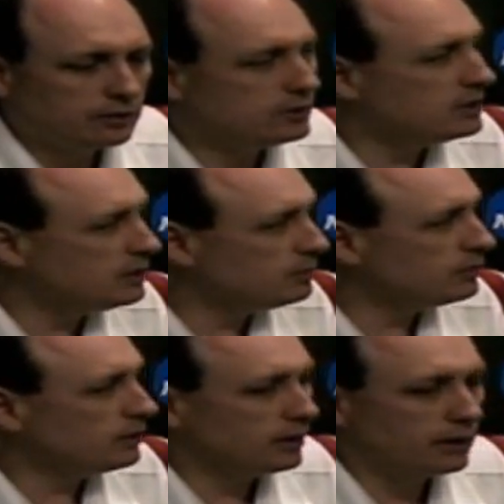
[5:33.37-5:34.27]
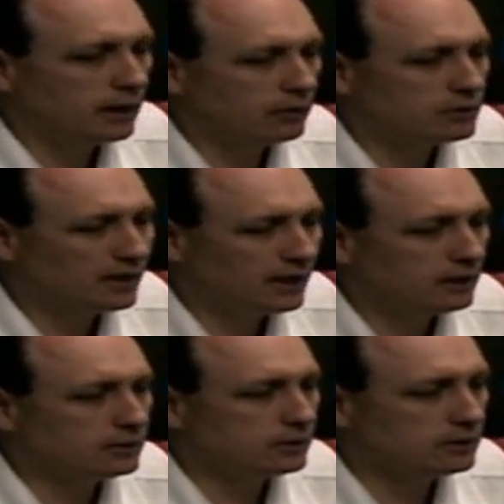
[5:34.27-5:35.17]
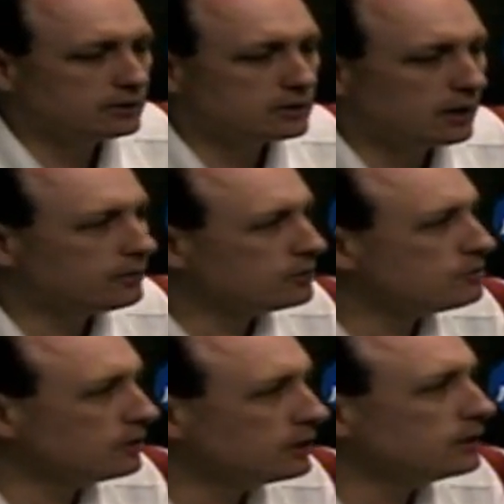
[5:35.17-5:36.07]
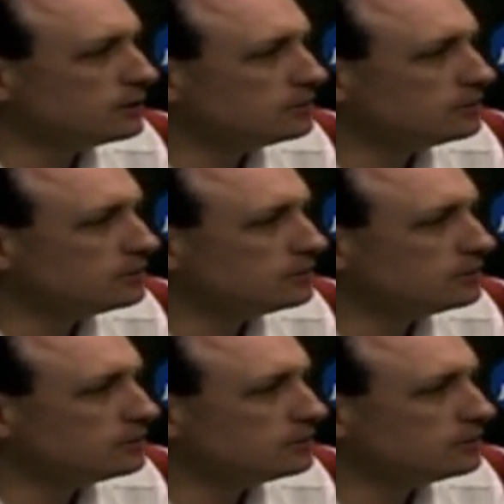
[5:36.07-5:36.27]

deep and how talented this conference really is.